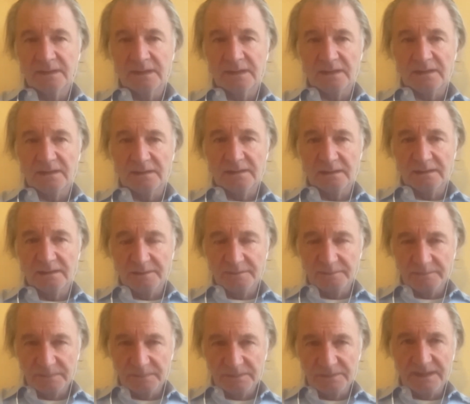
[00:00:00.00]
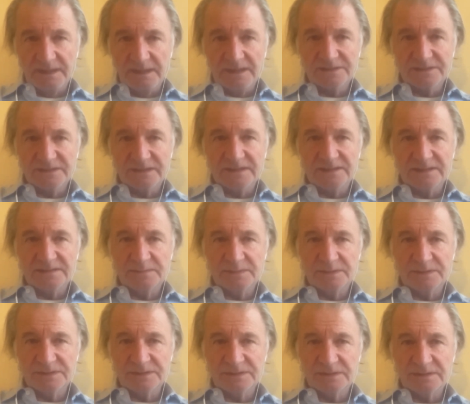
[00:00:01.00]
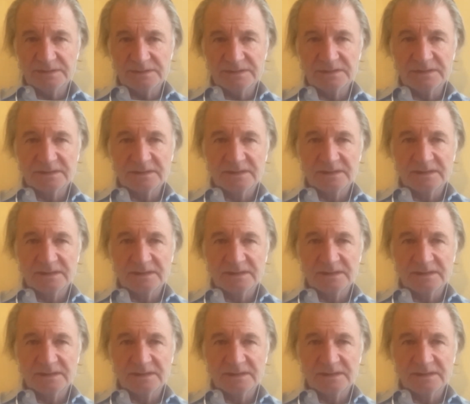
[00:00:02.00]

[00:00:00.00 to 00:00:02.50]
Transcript: and greenhouse gas emissions,